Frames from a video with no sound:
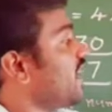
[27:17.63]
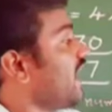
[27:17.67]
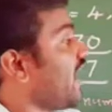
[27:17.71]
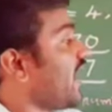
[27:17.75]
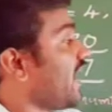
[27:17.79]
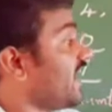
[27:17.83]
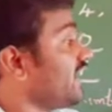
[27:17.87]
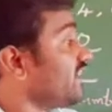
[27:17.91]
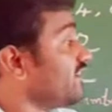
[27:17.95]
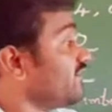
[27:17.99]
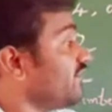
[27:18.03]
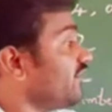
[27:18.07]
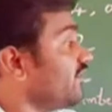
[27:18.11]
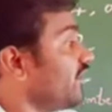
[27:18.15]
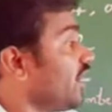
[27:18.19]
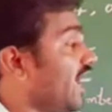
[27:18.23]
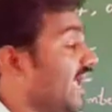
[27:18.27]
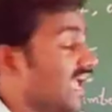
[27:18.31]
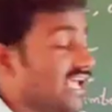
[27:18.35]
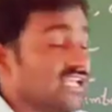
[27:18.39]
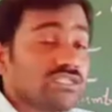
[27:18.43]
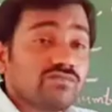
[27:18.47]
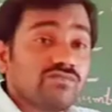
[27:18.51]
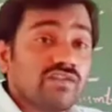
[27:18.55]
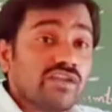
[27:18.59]
right?
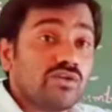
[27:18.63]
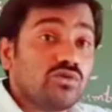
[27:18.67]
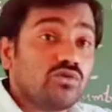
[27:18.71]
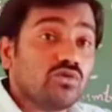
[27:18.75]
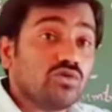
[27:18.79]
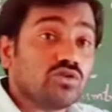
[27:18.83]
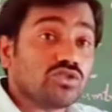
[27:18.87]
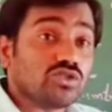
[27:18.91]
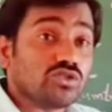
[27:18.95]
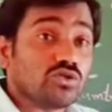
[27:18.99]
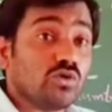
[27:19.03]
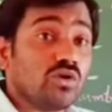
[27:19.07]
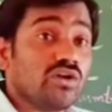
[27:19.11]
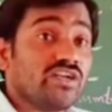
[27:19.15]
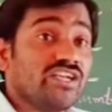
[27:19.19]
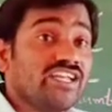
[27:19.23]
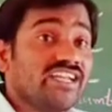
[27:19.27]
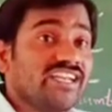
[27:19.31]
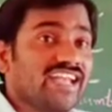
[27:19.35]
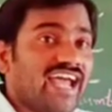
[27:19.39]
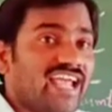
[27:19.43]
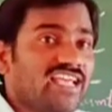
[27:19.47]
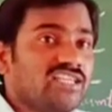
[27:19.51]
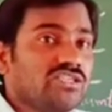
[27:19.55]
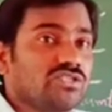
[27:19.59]
Hence we used only
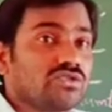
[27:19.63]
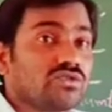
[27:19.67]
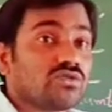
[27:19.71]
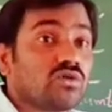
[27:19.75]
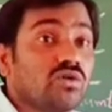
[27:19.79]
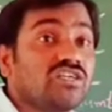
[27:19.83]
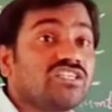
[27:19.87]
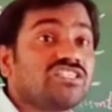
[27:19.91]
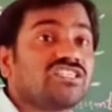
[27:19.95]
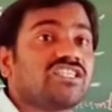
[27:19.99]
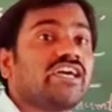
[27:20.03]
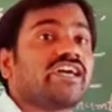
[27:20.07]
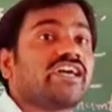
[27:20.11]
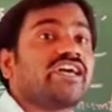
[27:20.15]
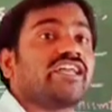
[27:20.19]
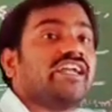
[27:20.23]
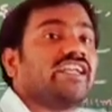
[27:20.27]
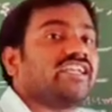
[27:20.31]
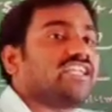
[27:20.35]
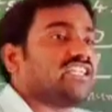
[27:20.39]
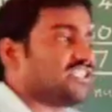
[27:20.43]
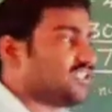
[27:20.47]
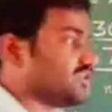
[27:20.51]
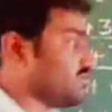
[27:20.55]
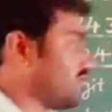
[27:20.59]
9, so it is the
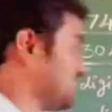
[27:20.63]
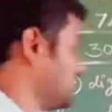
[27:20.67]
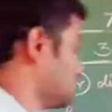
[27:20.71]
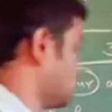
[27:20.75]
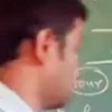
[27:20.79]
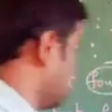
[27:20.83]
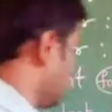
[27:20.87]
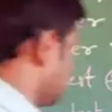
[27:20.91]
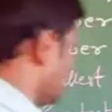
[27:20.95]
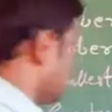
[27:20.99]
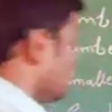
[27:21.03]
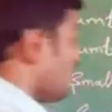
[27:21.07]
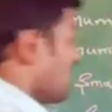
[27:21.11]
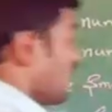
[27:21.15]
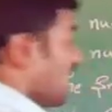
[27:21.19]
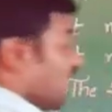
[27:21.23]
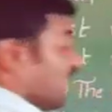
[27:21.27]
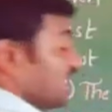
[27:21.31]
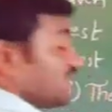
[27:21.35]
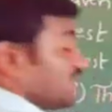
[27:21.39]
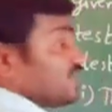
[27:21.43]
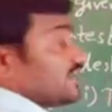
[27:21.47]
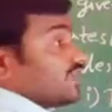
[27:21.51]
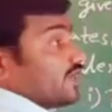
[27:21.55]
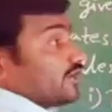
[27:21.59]
greatest one. See,
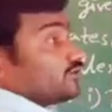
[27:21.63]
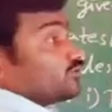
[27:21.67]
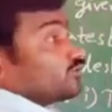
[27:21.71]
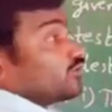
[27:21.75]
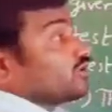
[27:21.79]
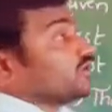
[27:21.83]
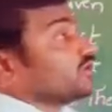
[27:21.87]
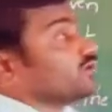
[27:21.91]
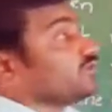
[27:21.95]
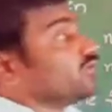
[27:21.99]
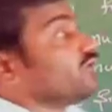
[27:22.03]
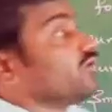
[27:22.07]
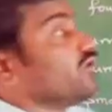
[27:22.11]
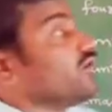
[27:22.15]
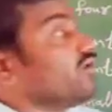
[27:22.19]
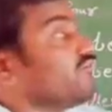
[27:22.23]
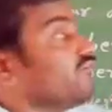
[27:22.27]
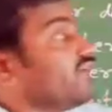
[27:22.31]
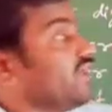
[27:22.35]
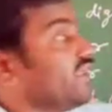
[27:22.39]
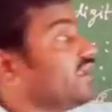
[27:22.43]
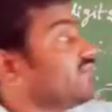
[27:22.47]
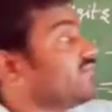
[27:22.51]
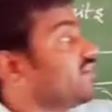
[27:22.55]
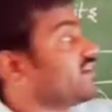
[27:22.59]
already I told you,
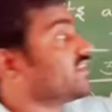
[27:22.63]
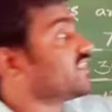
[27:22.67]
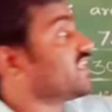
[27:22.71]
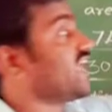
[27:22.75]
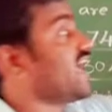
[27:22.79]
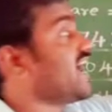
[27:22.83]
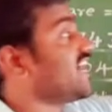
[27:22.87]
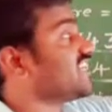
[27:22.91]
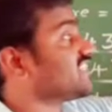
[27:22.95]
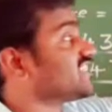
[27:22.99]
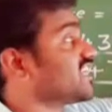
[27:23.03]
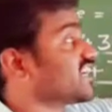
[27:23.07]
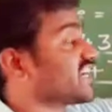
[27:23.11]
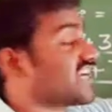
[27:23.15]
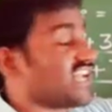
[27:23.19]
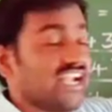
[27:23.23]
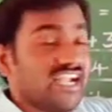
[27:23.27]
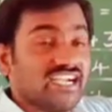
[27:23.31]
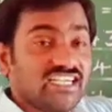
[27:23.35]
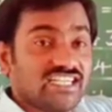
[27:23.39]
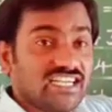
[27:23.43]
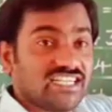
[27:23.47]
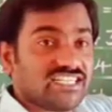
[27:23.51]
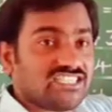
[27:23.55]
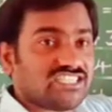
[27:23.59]
whenever they are the
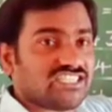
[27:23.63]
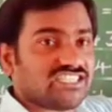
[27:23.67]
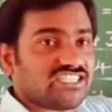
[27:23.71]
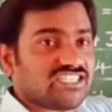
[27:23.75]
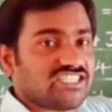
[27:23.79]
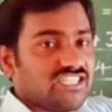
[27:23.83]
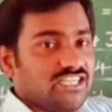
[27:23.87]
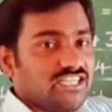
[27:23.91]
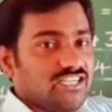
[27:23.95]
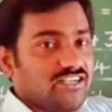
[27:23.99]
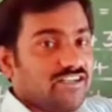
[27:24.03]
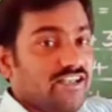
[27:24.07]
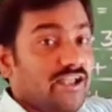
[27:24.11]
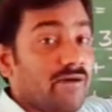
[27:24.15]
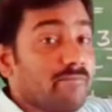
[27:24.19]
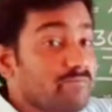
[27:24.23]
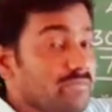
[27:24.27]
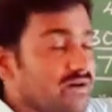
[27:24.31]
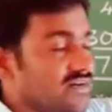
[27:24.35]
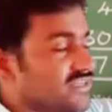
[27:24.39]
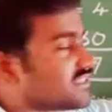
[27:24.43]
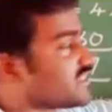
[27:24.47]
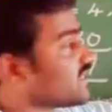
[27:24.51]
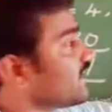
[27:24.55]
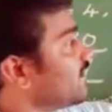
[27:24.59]
greatest
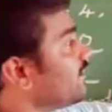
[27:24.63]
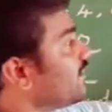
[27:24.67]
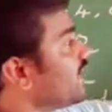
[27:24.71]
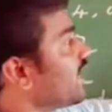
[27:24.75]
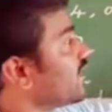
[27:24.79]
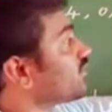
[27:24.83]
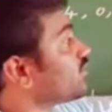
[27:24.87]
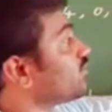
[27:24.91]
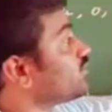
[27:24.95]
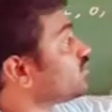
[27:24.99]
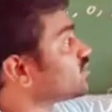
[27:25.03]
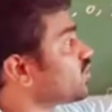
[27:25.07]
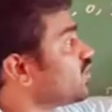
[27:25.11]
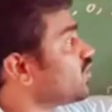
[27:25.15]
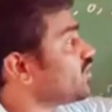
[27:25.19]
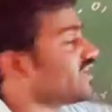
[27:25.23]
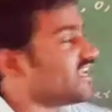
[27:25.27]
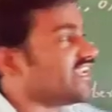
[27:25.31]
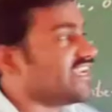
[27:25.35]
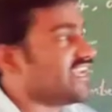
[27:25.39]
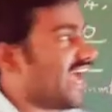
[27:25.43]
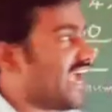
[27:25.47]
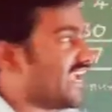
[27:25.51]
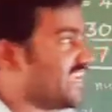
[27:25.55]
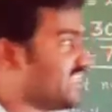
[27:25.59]
numbers, like use
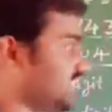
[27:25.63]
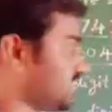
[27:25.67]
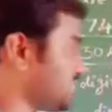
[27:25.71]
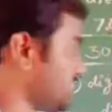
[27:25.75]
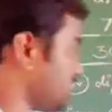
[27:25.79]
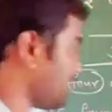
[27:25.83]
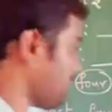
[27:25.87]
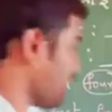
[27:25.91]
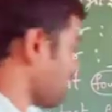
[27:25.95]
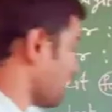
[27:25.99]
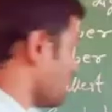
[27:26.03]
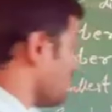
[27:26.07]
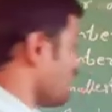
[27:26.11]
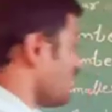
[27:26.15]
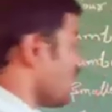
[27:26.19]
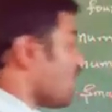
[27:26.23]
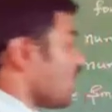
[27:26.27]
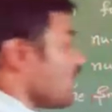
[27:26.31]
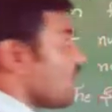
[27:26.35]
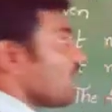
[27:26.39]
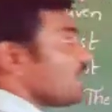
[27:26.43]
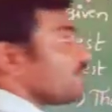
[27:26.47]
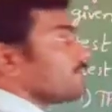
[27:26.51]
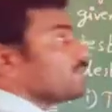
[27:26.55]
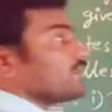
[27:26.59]
only 9s.
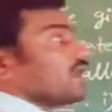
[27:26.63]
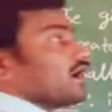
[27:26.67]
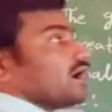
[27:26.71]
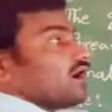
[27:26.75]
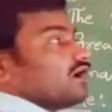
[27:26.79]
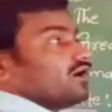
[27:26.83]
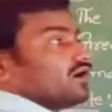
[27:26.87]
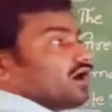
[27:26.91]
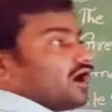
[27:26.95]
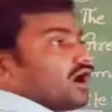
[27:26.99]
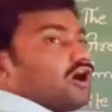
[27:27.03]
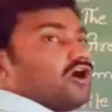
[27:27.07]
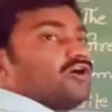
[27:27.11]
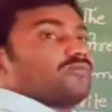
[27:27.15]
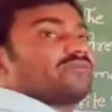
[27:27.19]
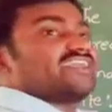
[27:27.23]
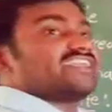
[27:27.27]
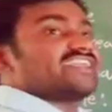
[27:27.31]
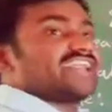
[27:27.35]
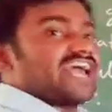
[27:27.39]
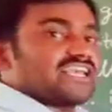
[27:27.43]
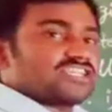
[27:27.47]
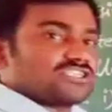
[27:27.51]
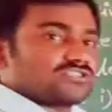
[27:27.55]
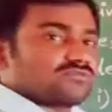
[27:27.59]
How
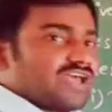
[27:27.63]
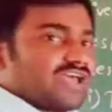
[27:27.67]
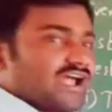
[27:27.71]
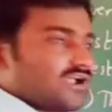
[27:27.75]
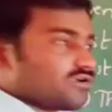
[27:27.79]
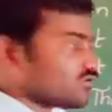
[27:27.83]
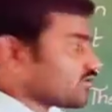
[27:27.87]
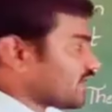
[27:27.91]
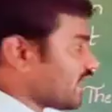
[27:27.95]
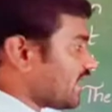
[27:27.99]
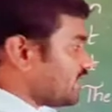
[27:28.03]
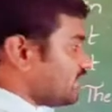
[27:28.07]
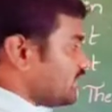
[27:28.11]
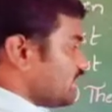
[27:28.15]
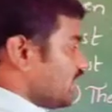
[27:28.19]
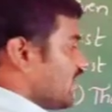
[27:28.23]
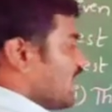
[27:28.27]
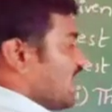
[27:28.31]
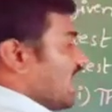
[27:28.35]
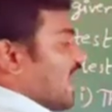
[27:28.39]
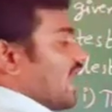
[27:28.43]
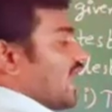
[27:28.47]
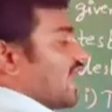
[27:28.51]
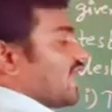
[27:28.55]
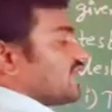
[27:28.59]
many 9s we have to write?
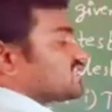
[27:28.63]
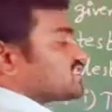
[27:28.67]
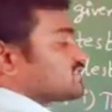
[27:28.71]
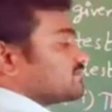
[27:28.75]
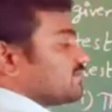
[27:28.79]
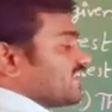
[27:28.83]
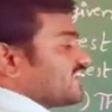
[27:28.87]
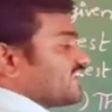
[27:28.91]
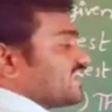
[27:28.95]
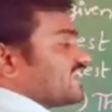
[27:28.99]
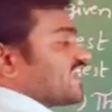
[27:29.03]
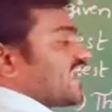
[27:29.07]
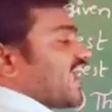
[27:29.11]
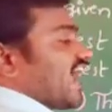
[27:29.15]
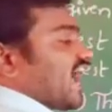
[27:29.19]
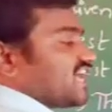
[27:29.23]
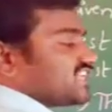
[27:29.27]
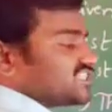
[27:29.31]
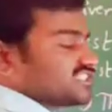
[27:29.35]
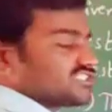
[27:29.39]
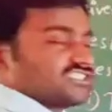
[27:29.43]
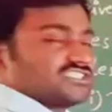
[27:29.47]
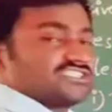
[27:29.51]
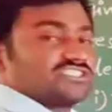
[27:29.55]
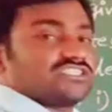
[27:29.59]
As many he
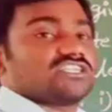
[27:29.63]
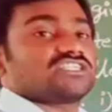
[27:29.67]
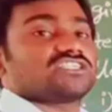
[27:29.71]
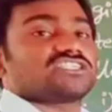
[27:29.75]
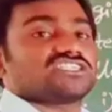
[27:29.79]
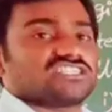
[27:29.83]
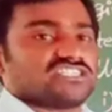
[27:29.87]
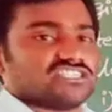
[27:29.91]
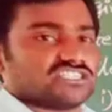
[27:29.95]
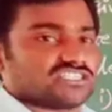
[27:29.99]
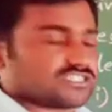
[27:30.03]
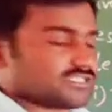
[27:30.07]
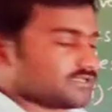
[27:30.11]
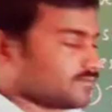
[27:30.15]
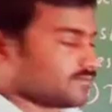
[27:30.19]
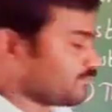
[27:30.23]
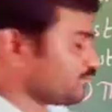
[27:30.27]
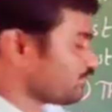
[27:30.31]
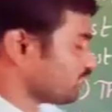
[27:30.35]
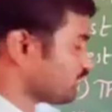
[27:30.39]
asked here digits.